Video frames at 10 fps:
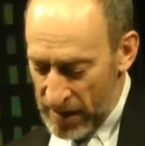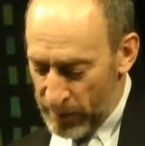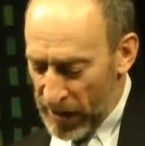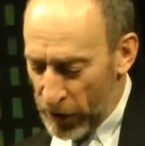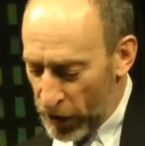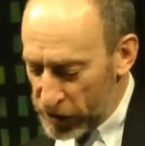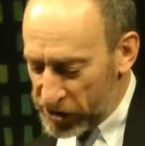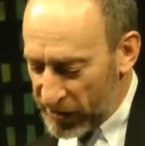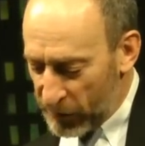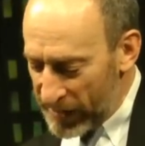but
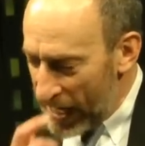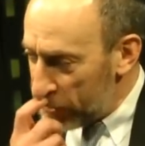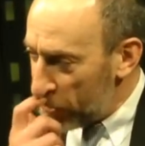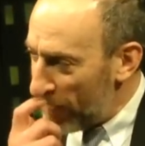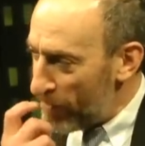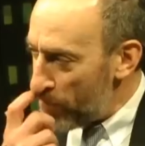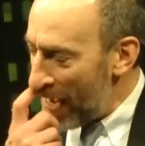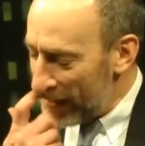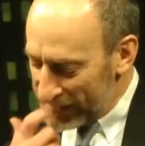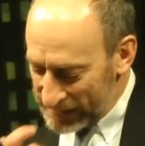urged the creation of a
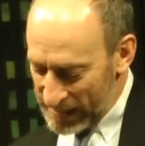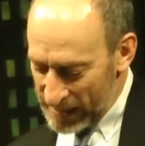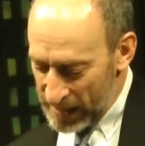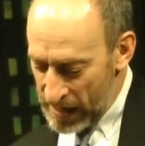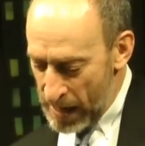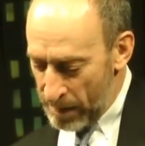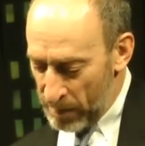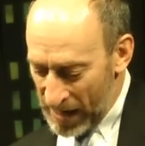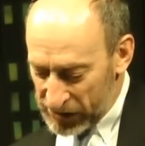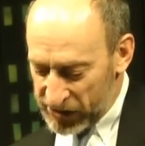Palestinian
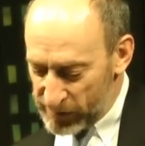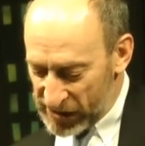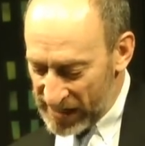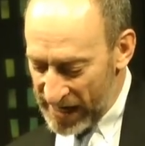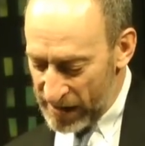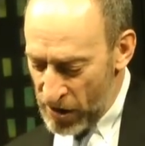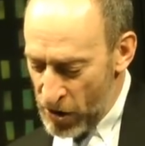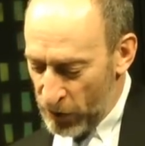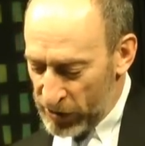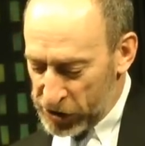Muslim state
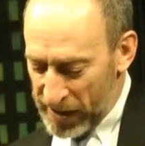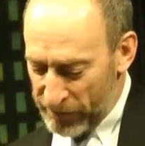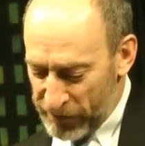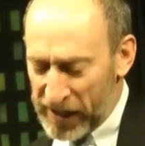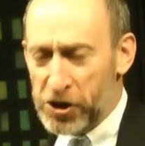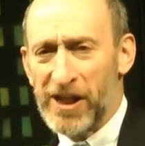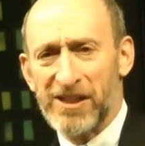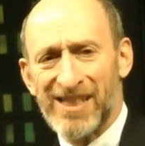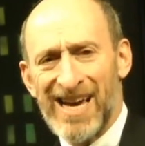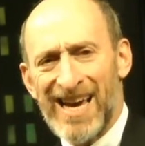which
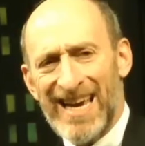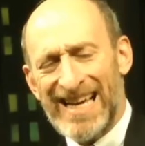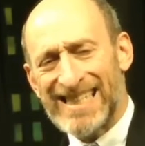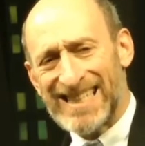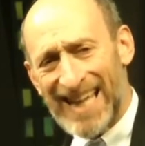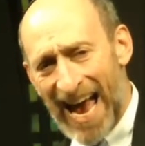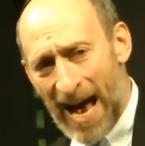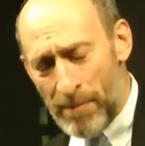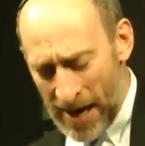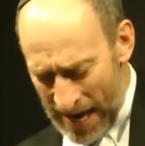envisions
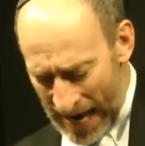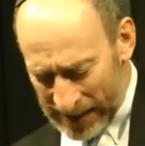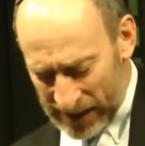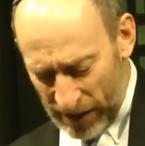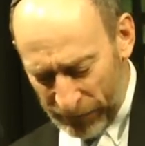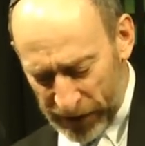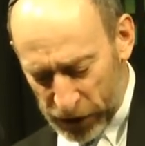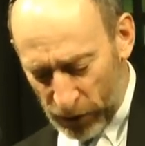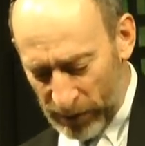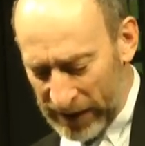Islam as the
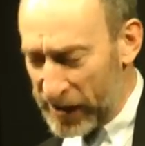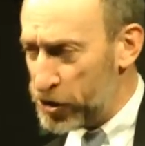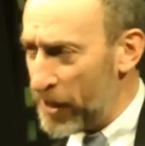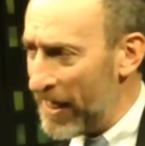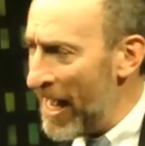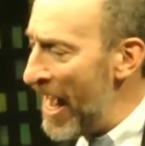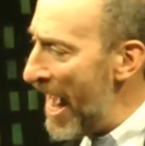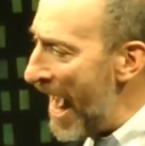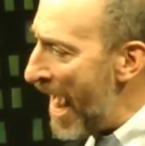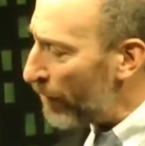official religion,
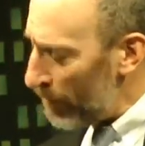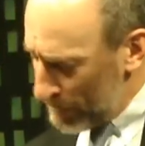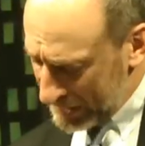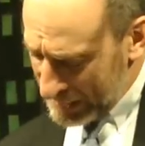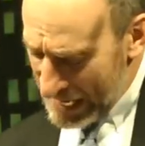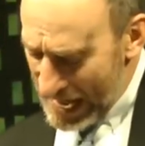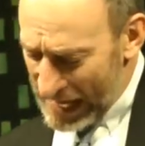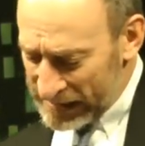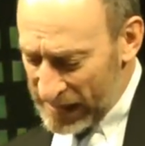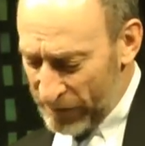Arabic
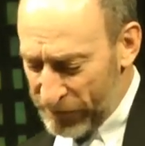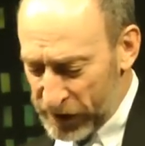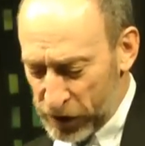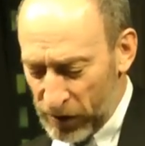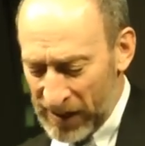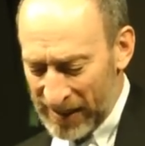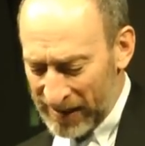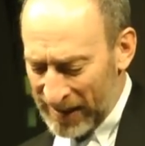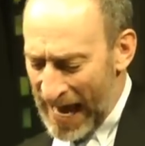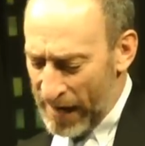as the official
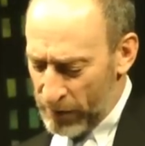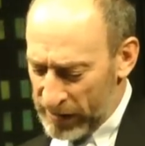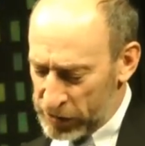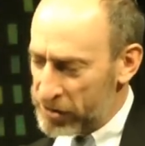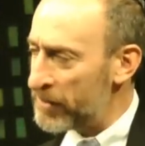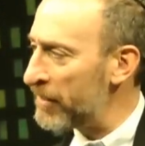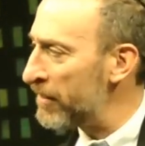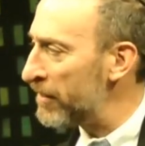language,